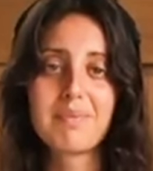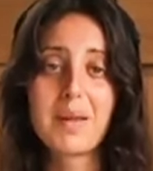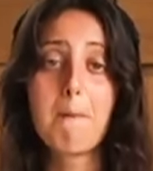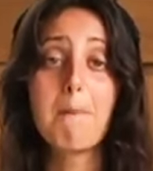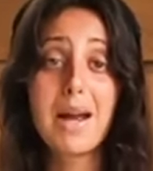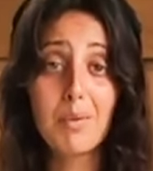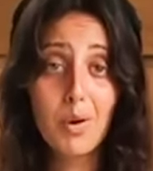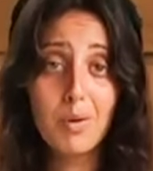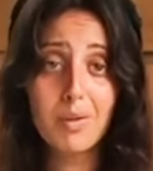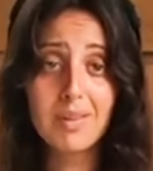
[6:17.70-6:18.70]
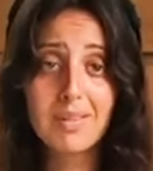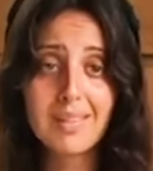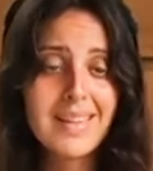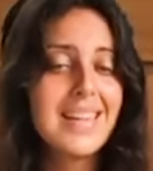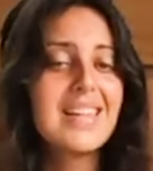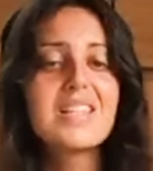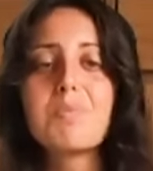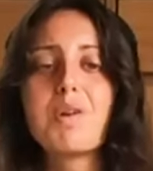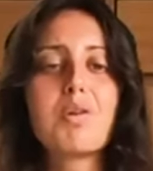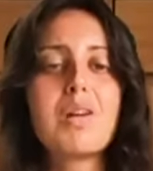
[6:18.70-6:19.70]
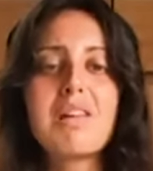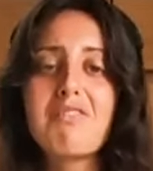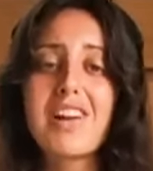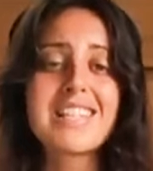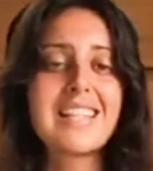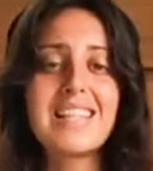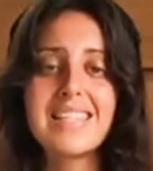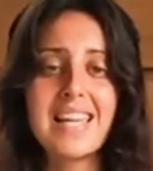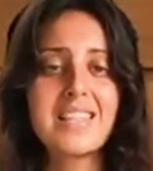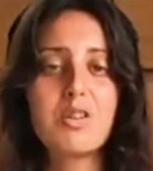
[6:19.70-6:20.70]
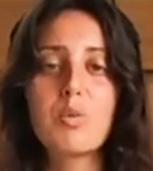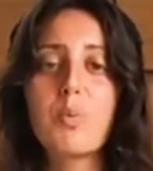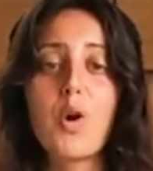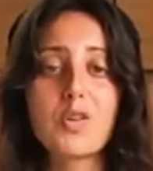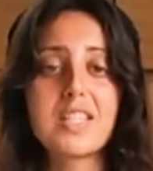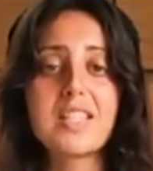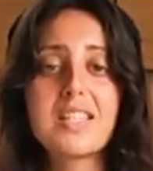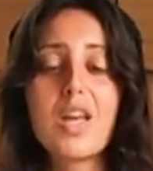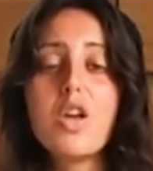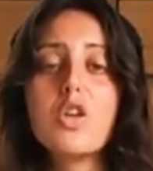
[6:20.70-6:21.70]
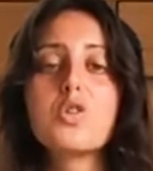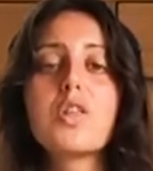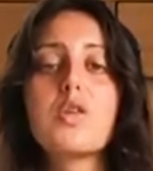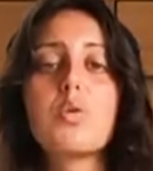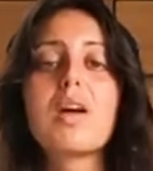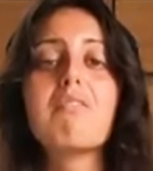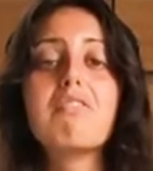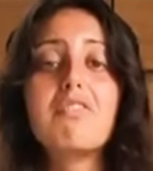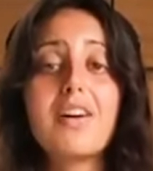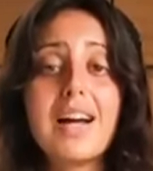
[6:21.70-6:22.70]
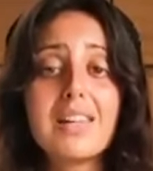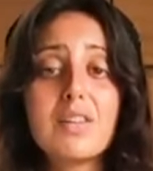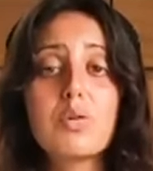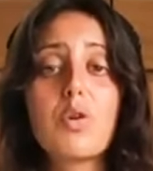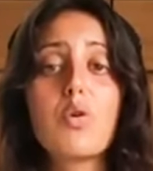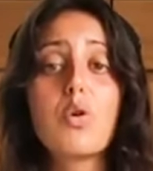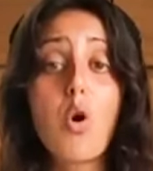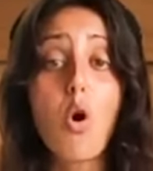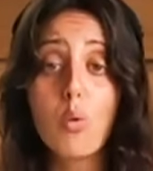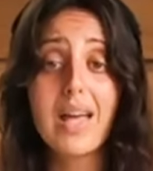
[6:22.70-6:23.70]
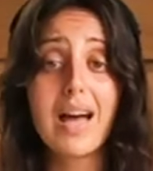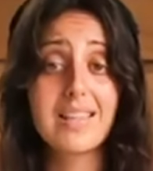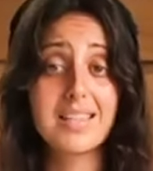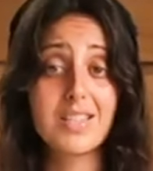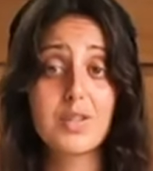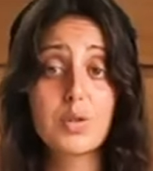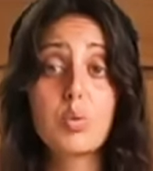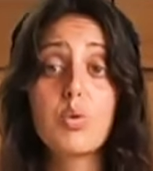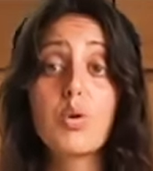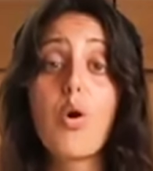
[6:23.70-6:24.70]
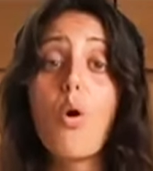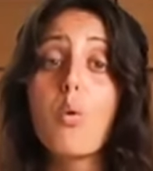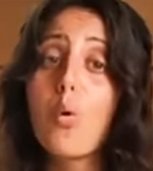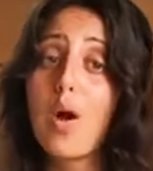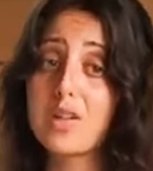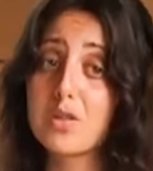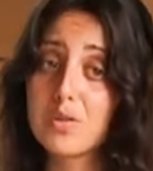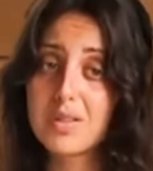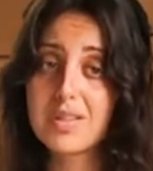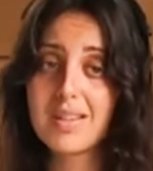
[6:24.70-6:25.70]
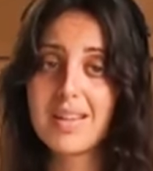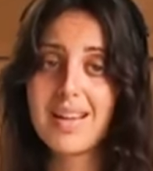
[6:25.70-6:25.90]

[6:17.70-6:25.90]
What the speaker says: My role is merely facilitating your process so that you can find your own answers to your own questions.